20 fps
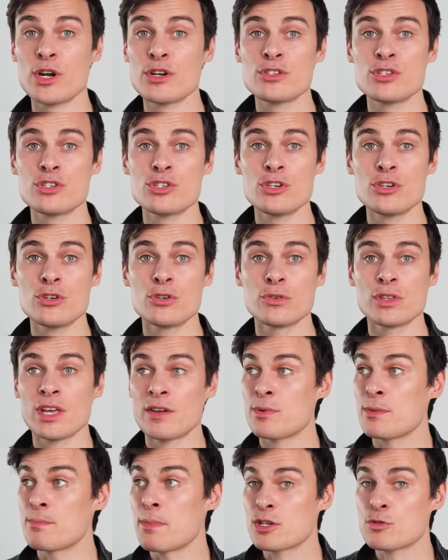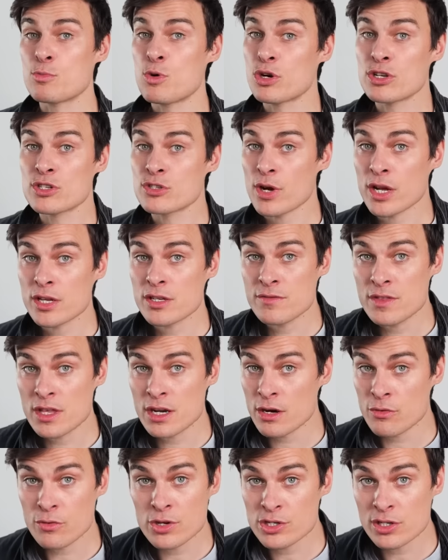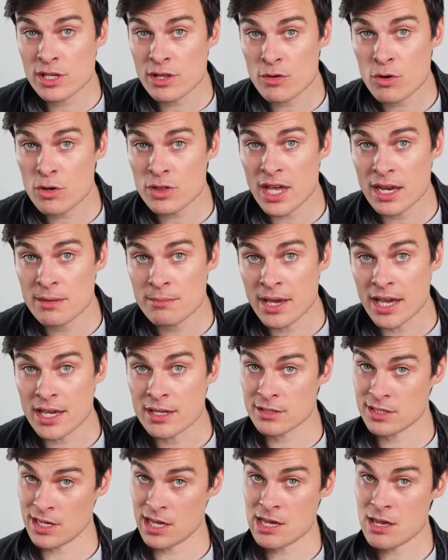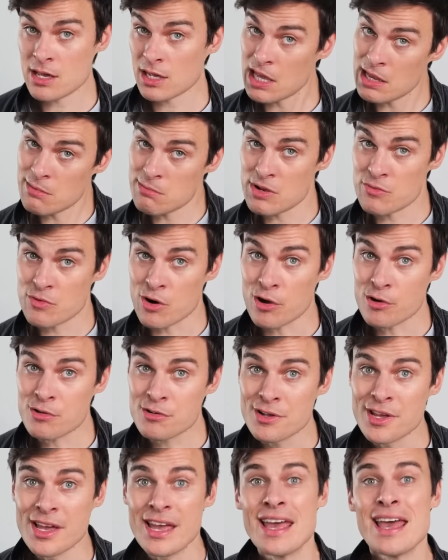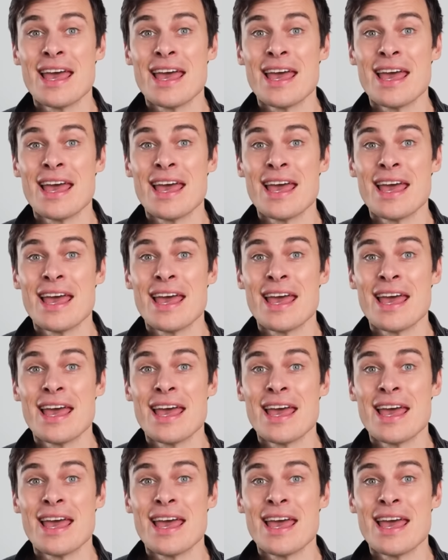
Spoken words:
where it's due, they've been much more constructive than I originally thought they'd be. See, I can be wrong.